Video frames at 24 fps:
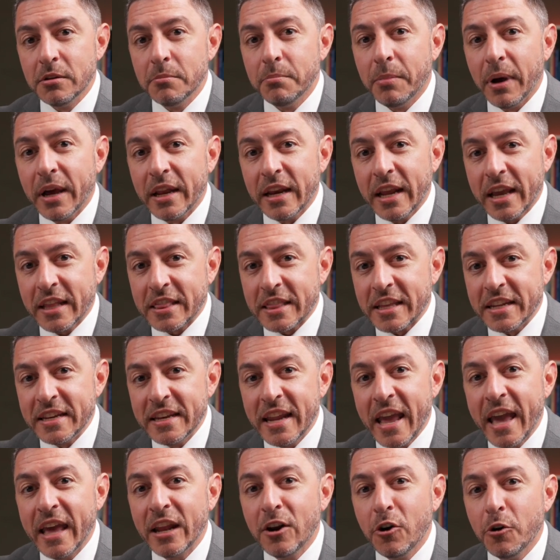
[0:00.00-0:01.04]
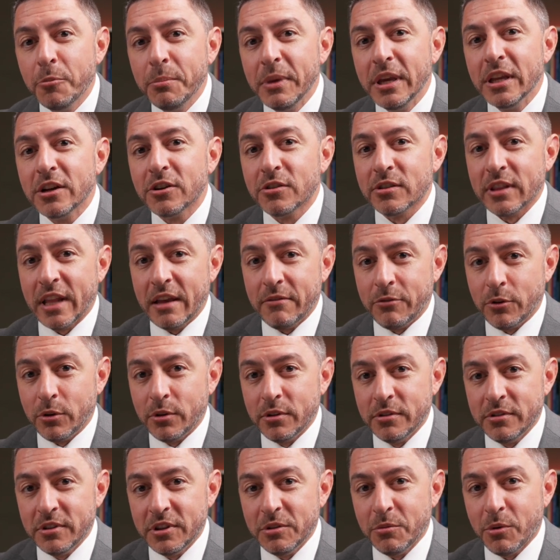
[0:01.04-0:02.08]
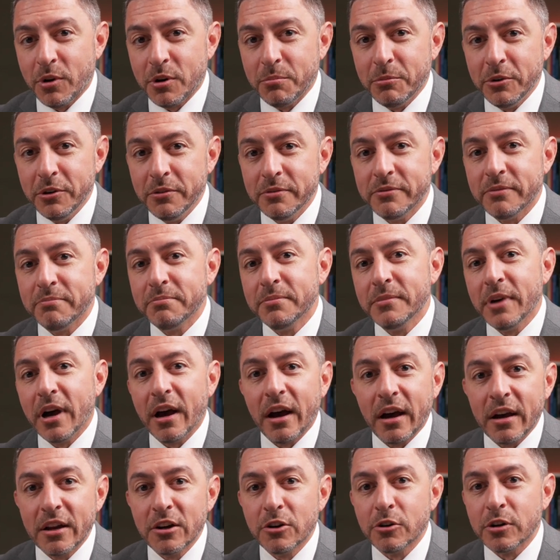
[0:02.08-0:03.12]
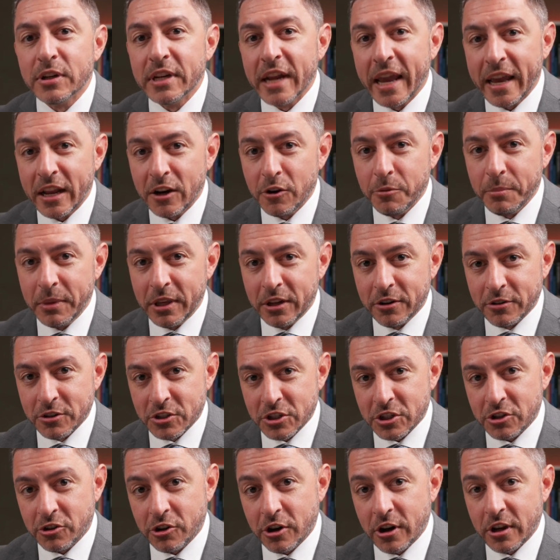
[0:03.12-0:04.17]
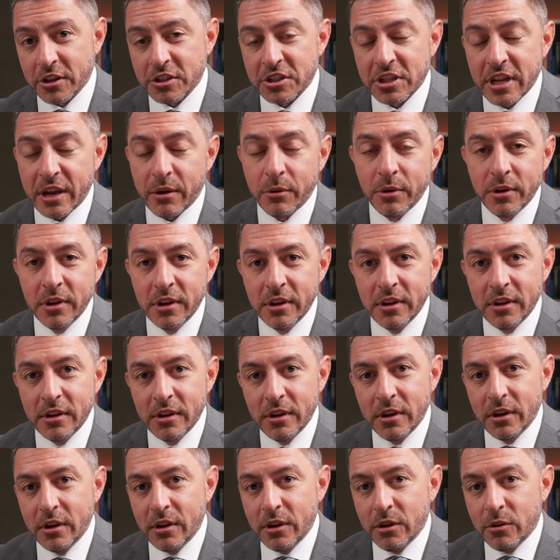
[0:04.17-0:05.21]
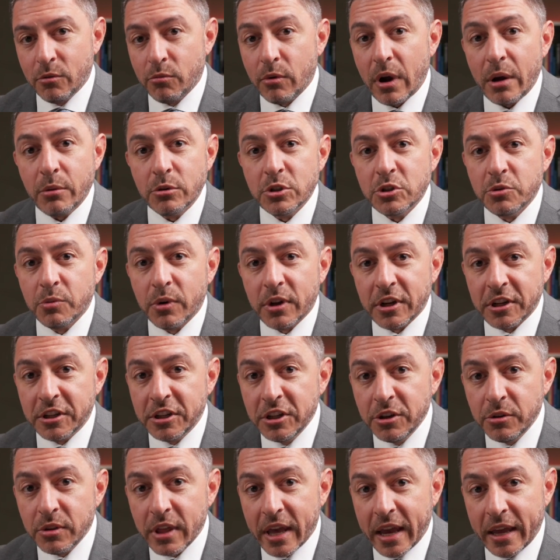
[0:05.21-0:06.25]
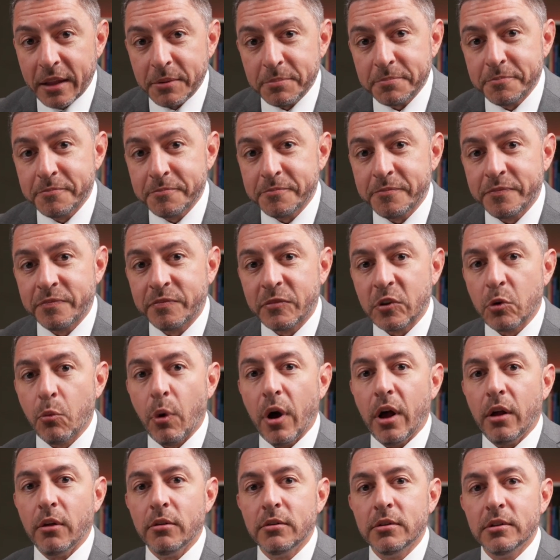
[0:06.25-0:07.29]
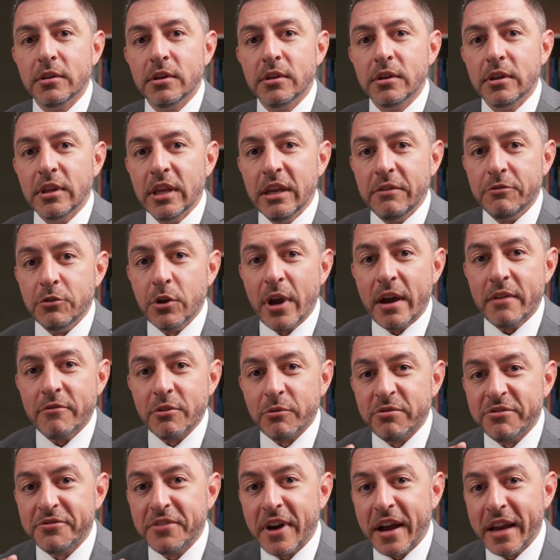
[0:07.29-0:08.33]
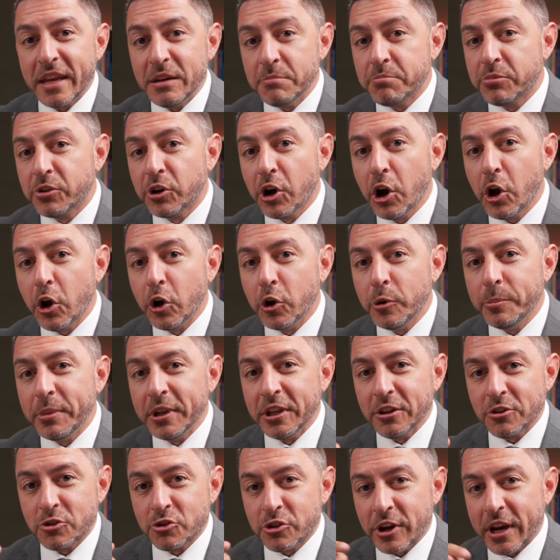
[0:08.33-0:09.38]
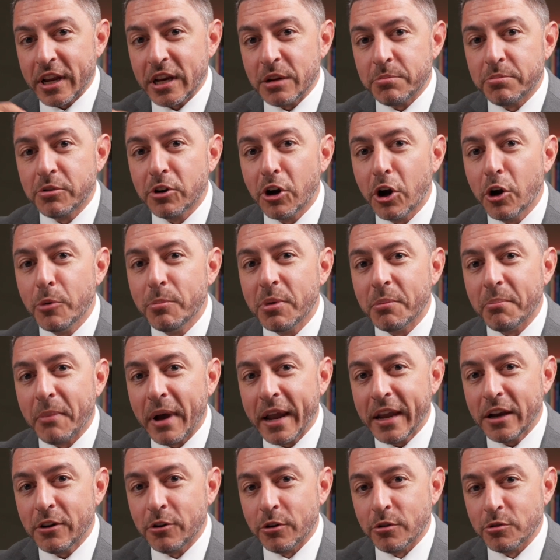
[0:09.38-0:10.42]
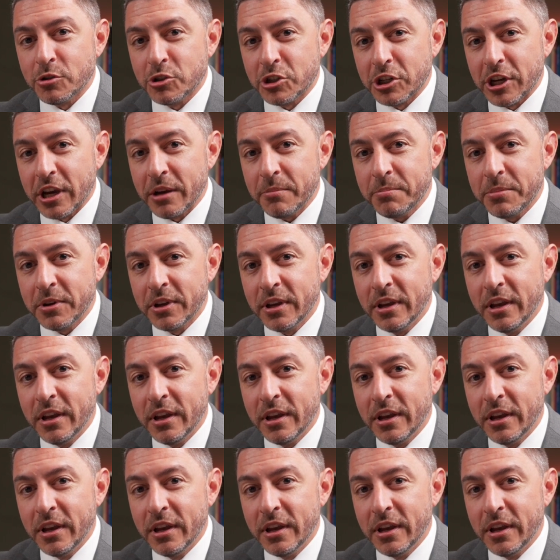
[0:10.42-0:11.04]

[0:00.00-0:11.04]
but at the nanometer level, you want to move 100 nanometers across. Now, why would you want to do that? Well, if you have a fine probe and you're trying to probe a microchip,